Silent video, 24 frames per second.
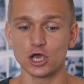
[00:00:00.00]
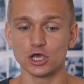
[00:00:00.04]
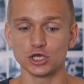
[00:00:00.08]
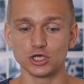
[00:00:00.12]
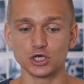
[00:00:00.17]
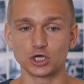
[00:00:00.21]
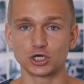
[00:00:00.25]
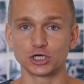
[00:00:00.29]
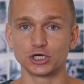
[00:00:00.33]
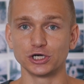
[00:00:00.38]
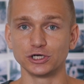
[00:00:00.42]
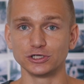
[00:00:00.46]

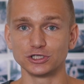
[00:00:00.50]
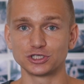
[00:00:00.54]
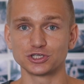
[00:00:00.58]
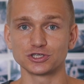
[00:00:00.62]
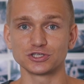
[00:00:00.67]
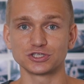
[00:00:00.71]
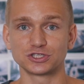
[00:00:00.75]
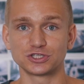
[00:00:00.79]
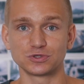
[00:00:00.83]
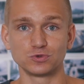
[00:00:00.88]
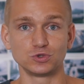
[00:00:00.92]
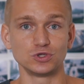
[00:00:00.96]
you could
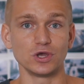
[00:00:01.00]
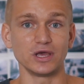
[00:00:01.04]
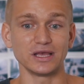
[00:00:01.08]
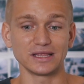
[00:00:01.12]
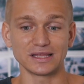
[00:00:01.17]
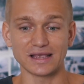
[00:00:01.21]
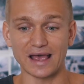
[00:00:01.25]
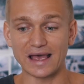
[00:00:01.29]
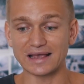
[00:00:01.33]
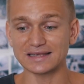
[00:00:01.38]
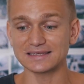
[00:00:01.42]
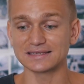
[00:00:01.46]
just
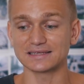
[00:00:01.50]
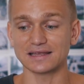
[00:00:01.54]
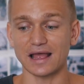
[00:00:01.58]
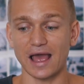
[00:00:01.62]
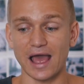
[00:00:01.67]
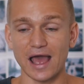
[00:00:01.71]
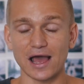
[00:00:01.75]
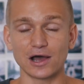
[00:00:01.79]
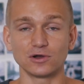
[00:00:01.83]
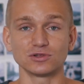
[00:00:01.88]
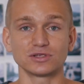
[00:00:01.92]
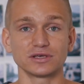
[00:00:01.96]
test
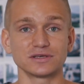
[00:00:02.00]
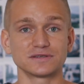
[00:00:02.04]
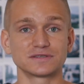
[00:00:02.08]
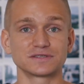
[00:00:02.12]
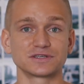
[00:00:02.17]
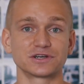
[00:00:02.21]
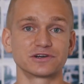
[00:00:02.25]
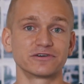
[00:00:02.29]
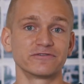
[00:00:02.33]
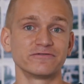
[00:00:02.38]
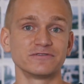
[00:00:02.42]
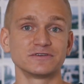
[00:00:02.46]
out a
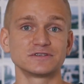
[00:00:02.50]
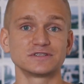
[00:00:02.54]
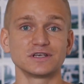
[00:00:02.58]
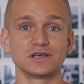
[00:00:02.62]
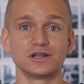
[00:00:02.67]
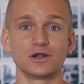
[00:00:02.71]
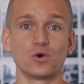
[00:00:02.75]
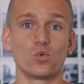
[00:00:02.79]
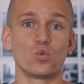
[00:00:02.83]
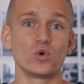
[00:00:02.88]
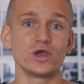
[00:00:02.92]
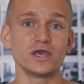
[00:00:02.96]
service
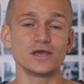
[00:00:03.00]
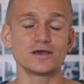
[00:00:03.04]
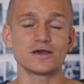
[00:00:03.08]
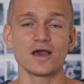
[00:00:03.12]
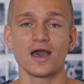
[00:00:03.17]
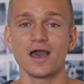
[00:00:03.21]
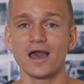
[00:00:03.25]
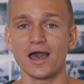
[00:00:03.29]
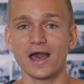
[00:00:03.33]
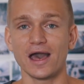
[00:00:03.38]
in a week,